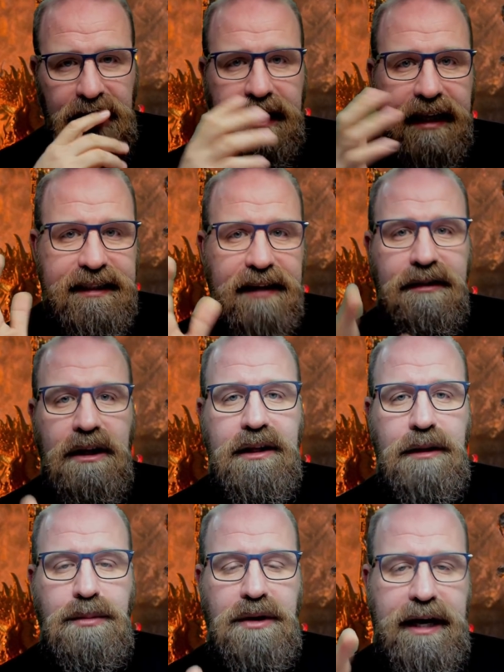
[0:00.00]
Let's have a look
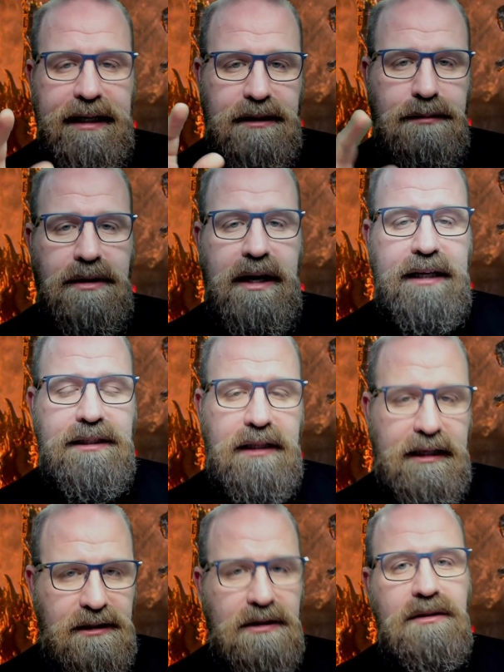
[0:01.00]
at the prayers. The prayers,
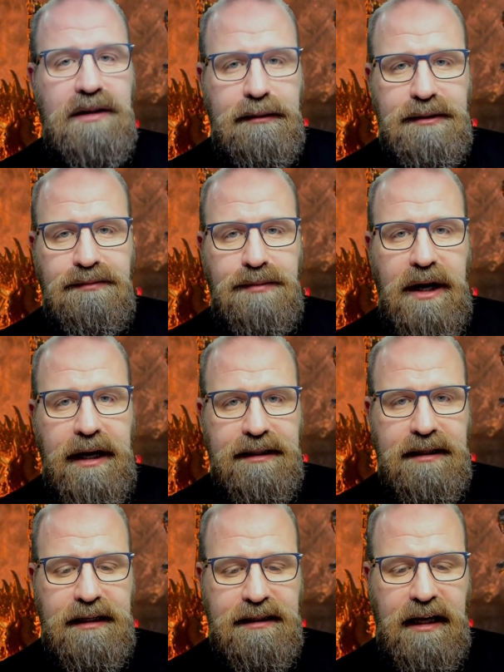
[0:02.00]
there's 2 types of
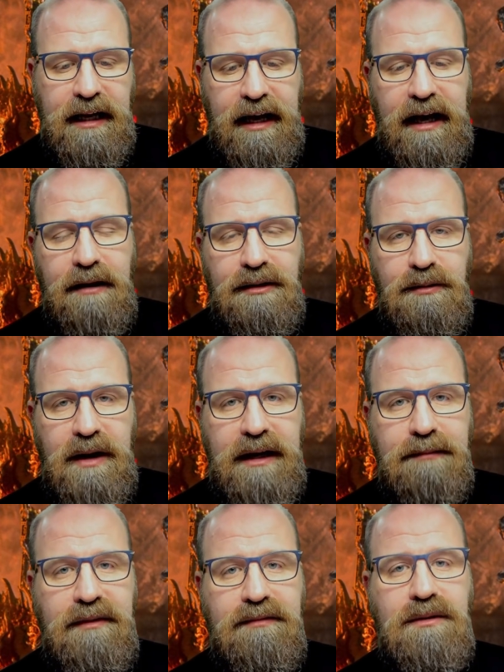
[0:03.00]
prayers. Let's get that out of the
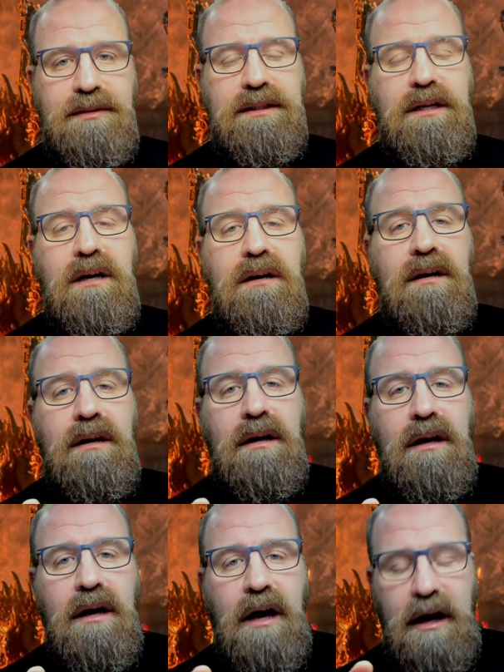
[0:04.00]
way before we start.
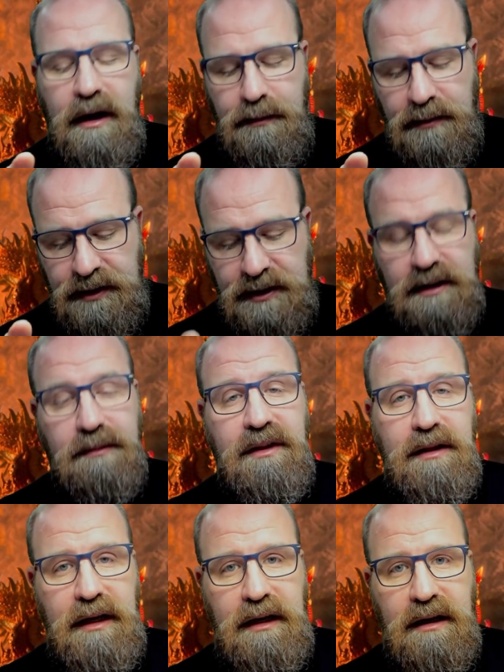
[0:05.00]
Some of
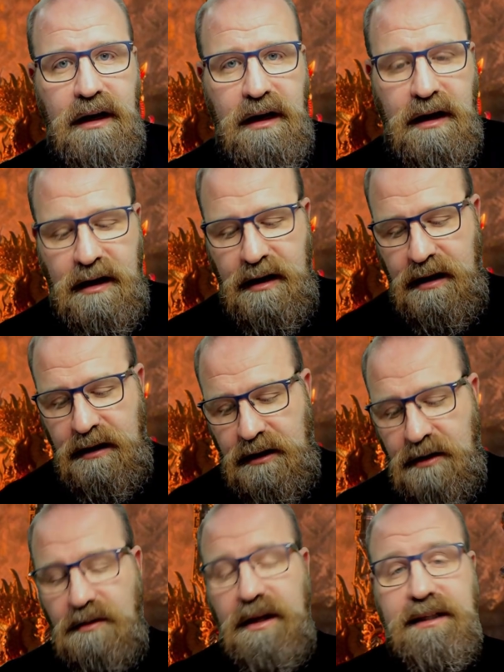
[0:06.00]
the
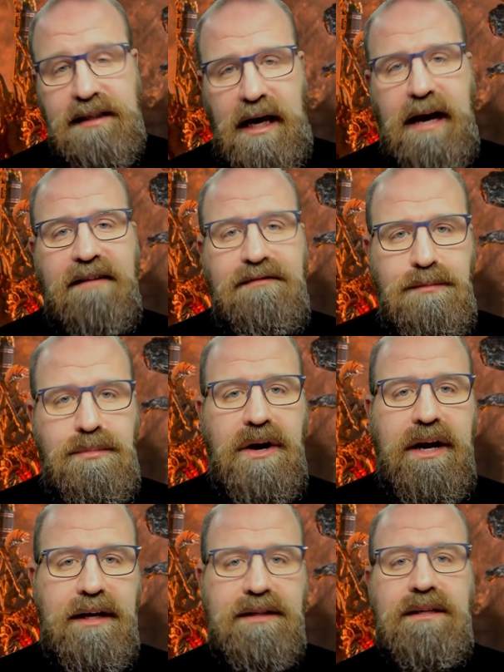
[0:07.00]
units have
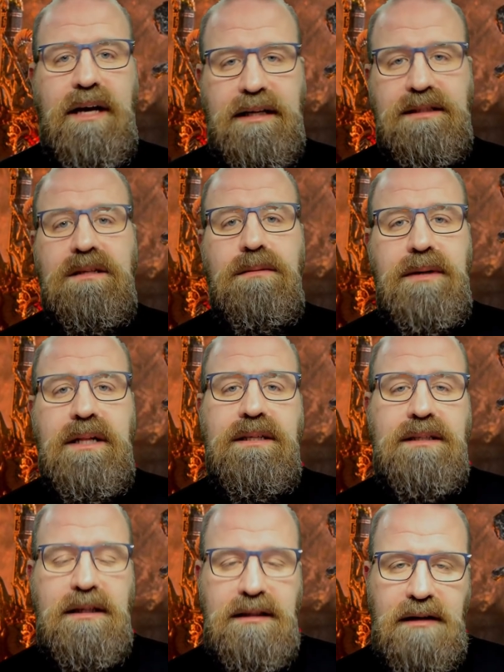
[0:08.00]
prayers as an
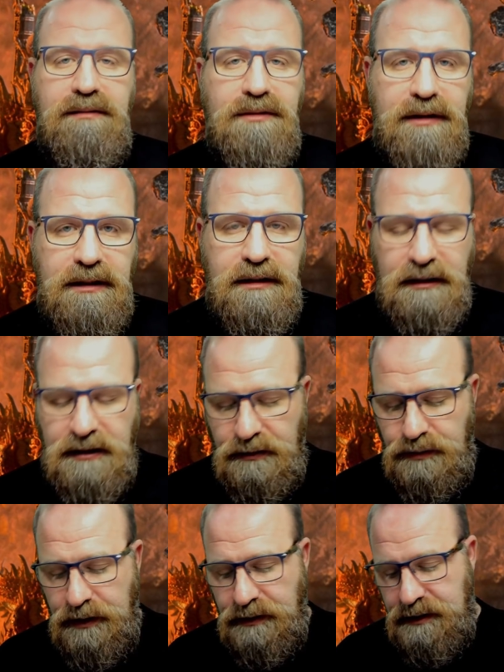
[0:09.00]
ability. So, for instance, the
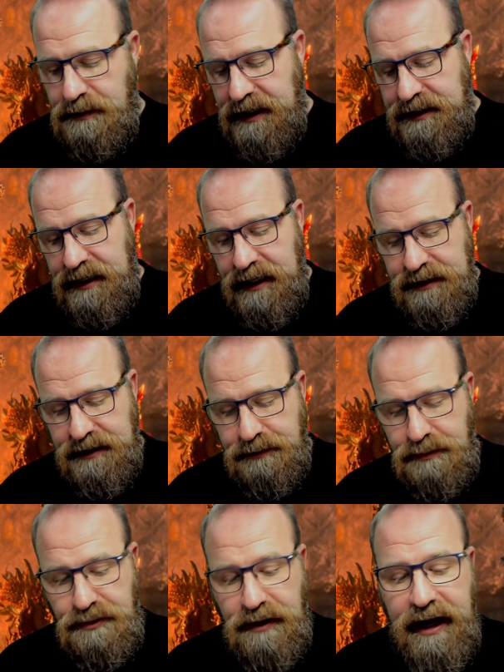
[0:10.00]
Rune Smiter has a
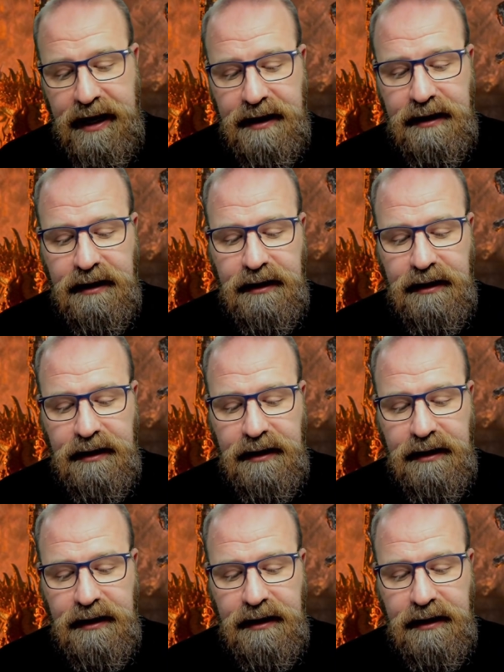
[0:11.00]
prayer.